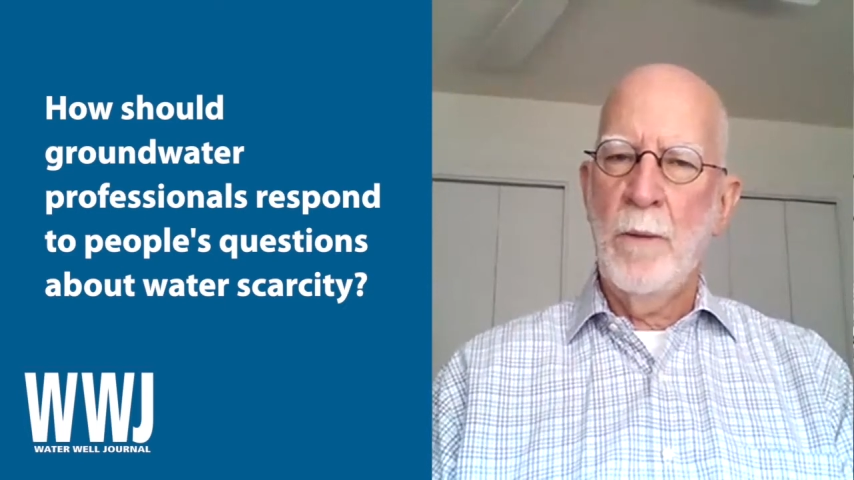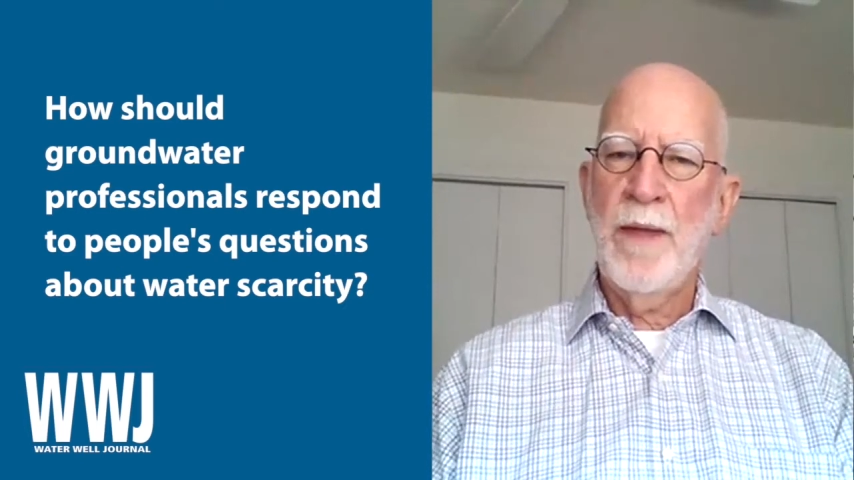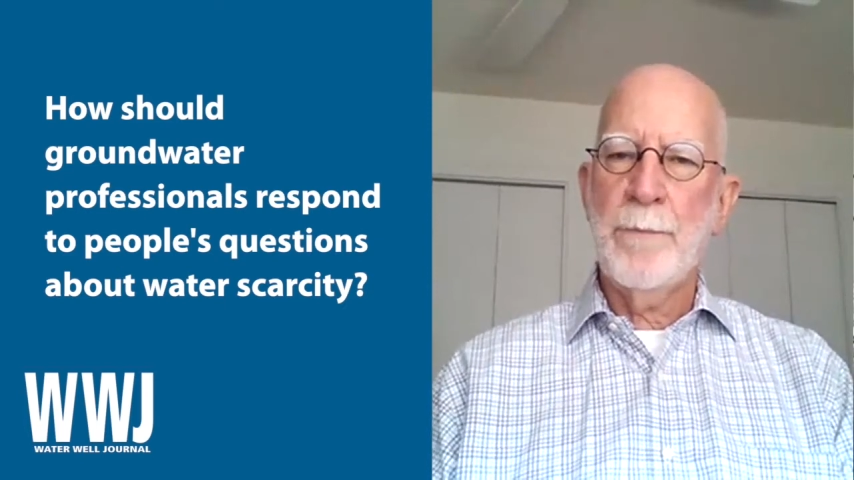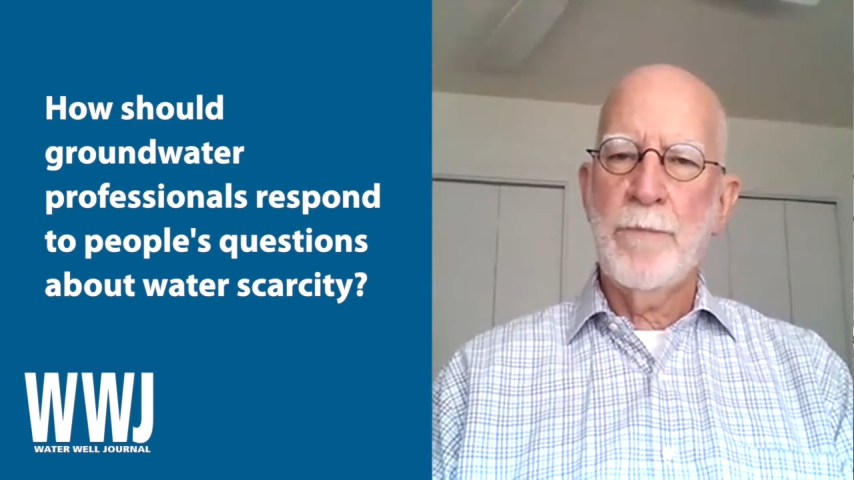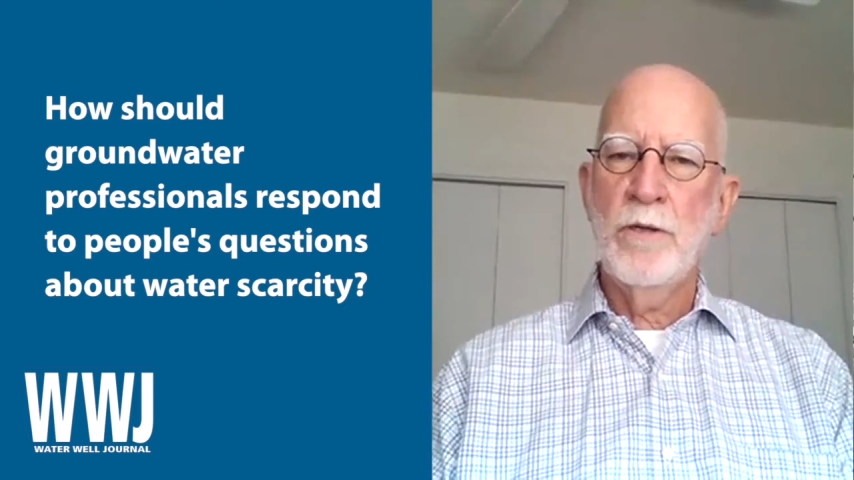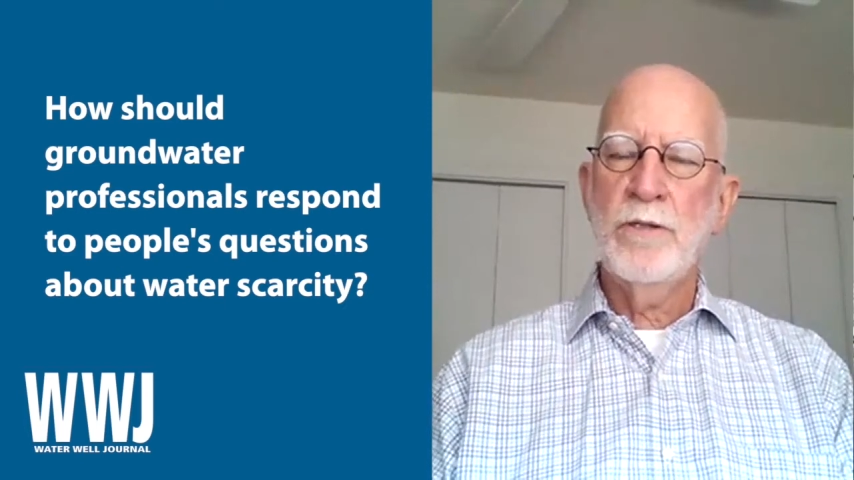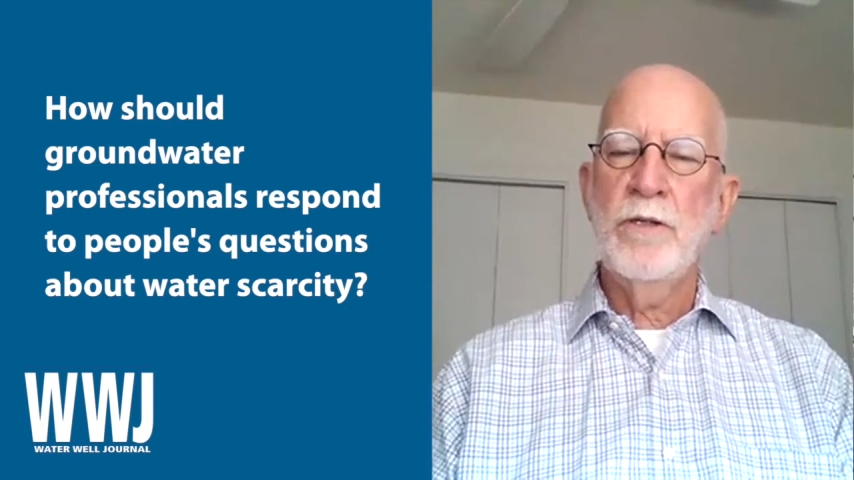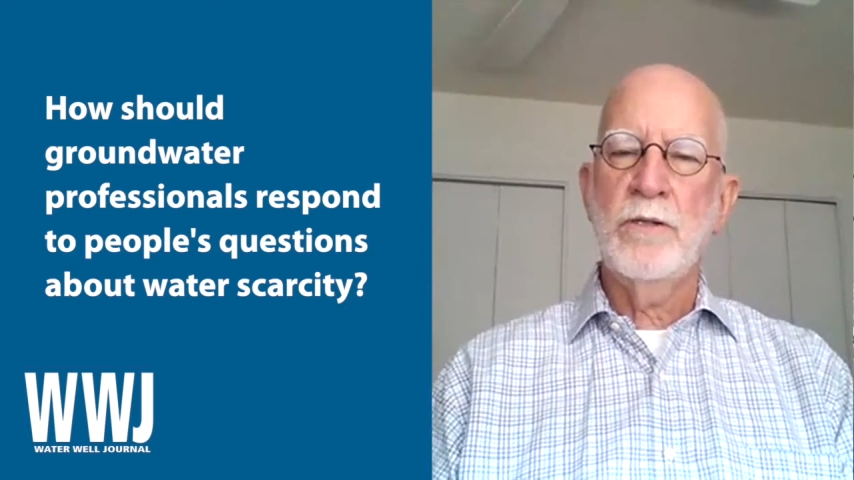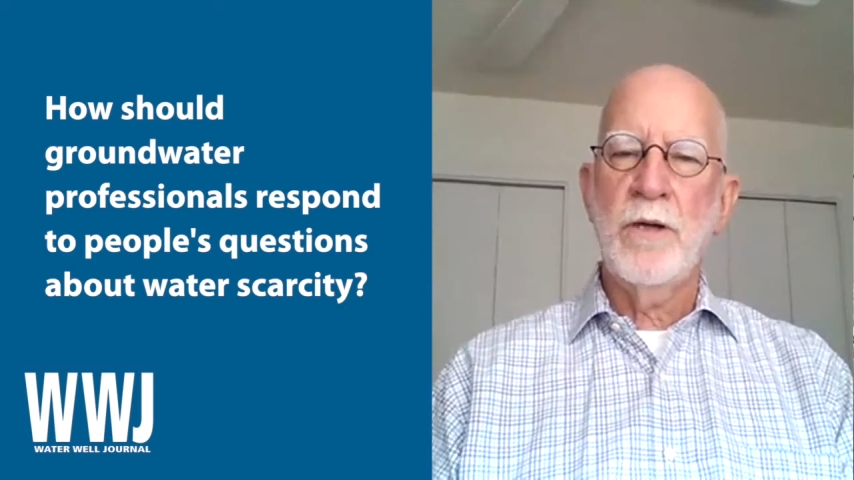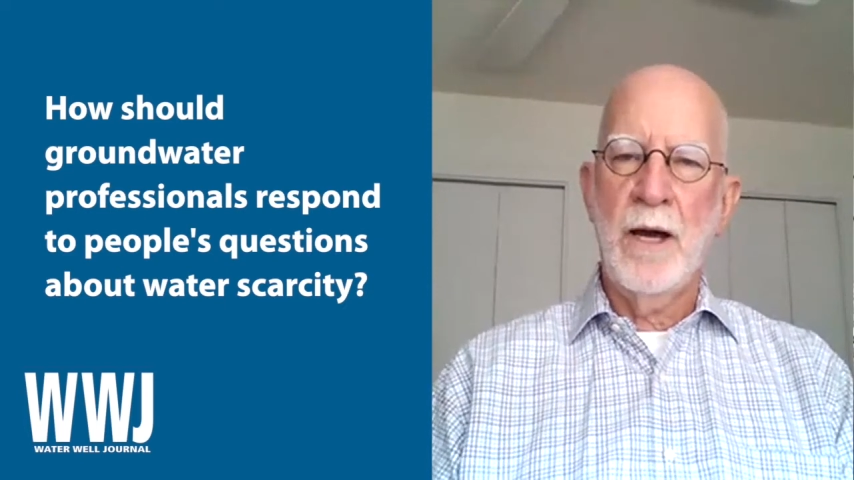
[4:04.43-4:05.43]
help that
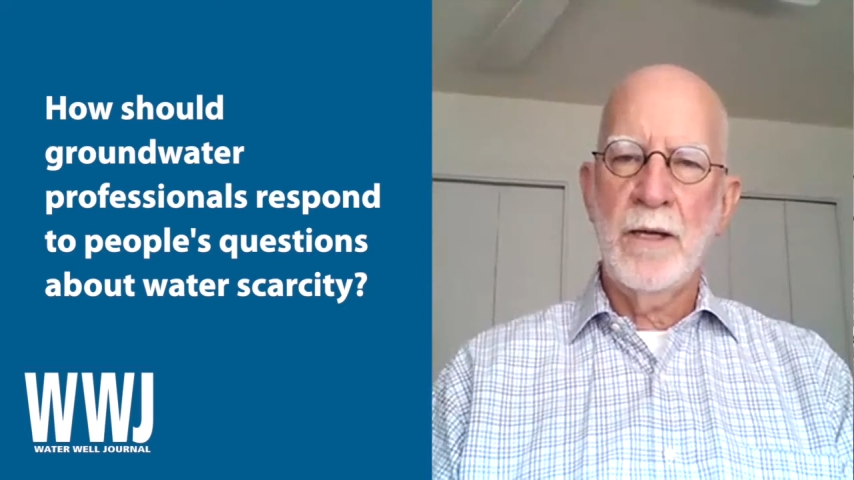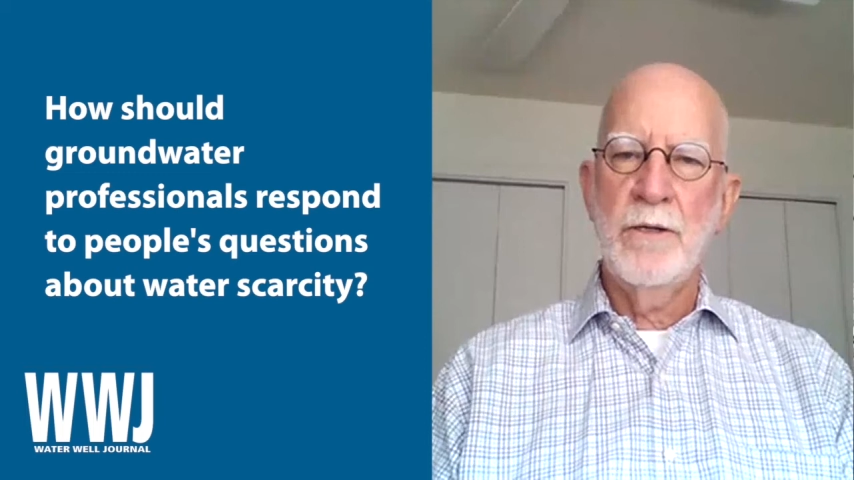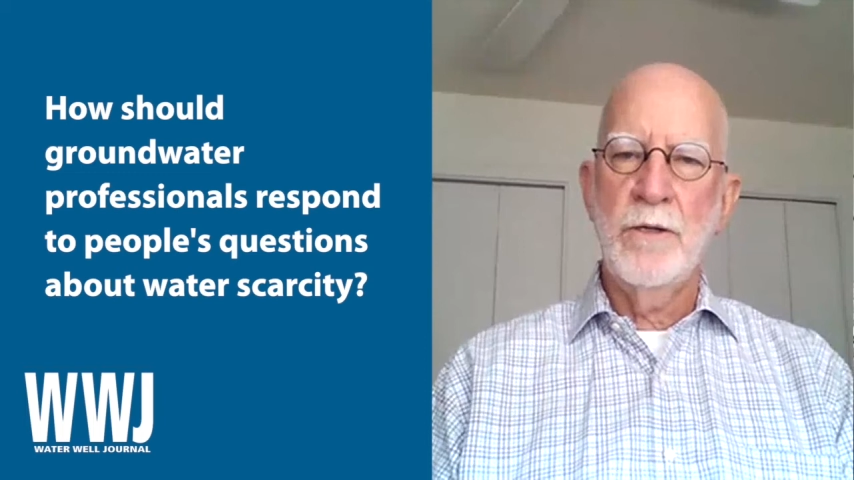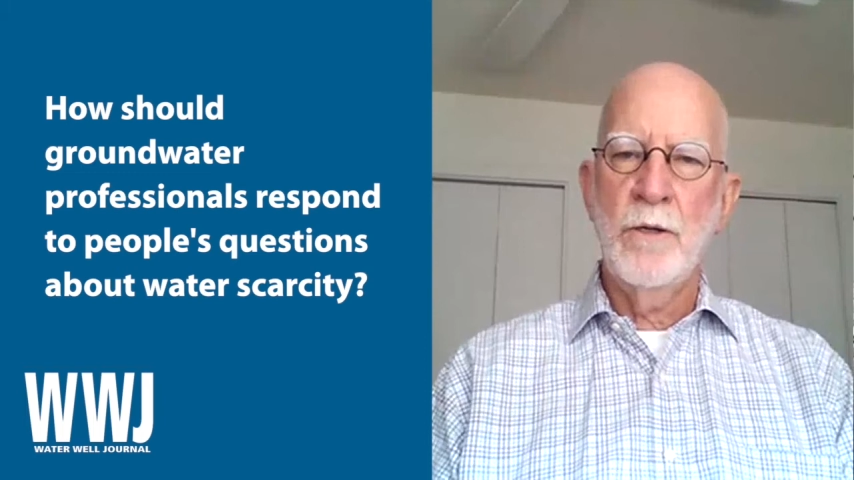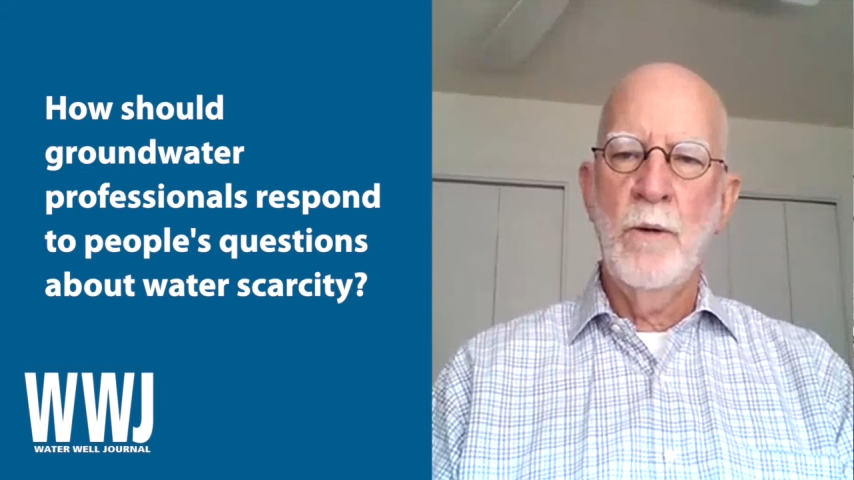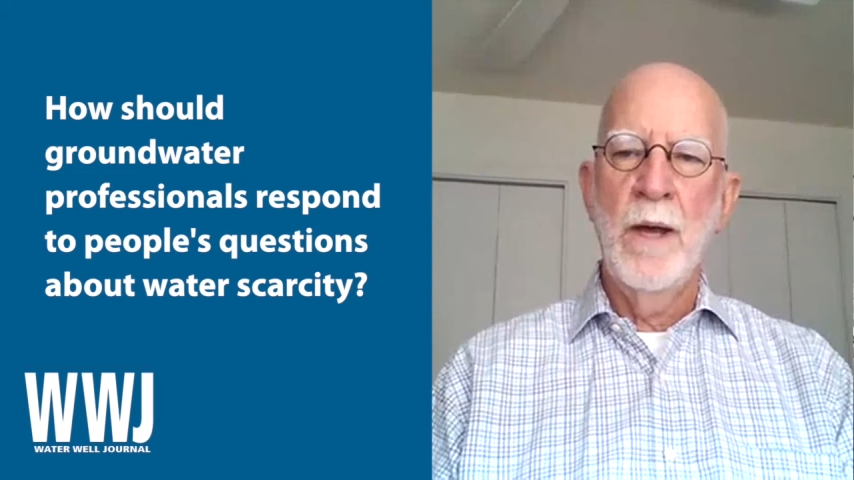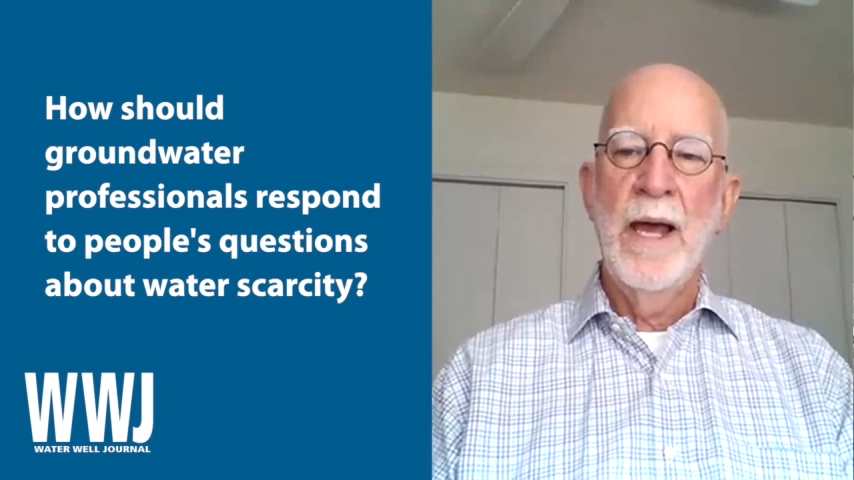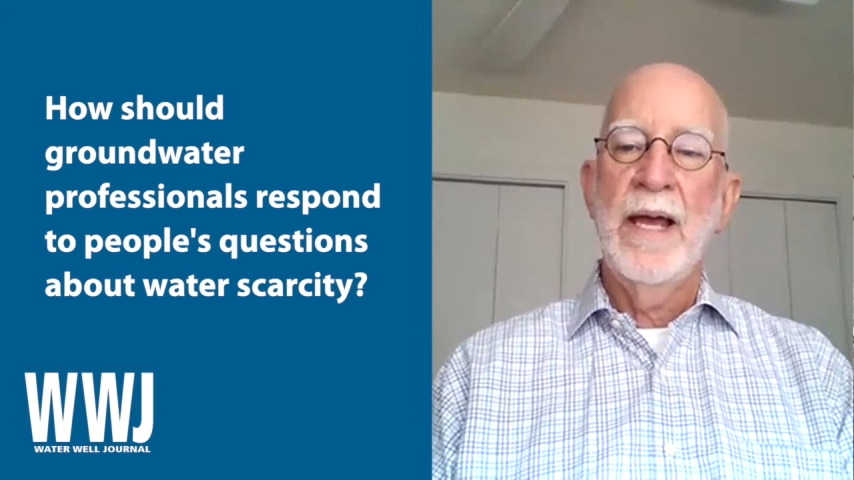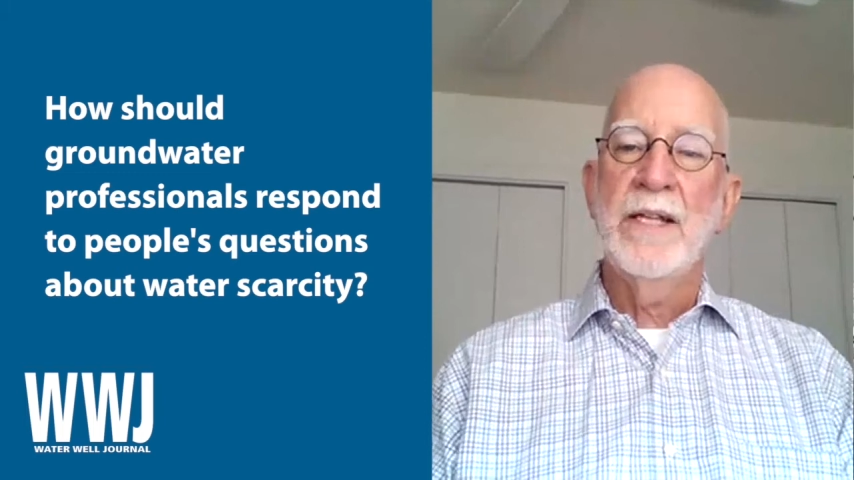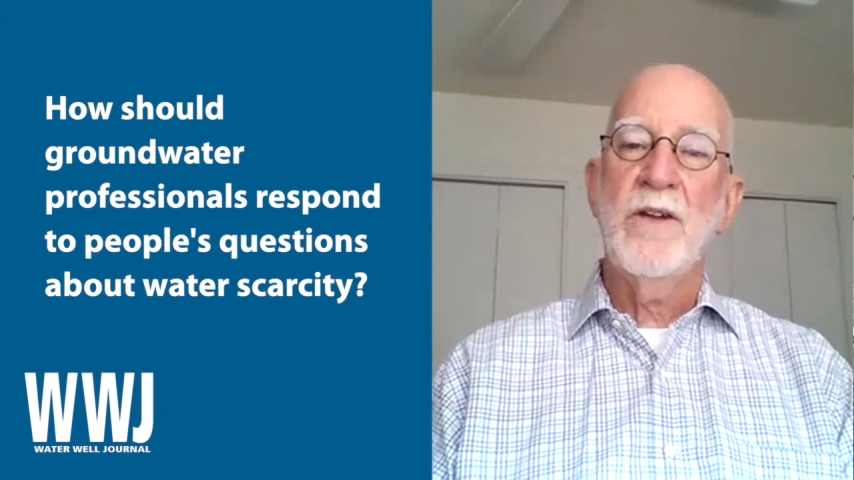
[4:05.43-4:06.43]
person you're talking to.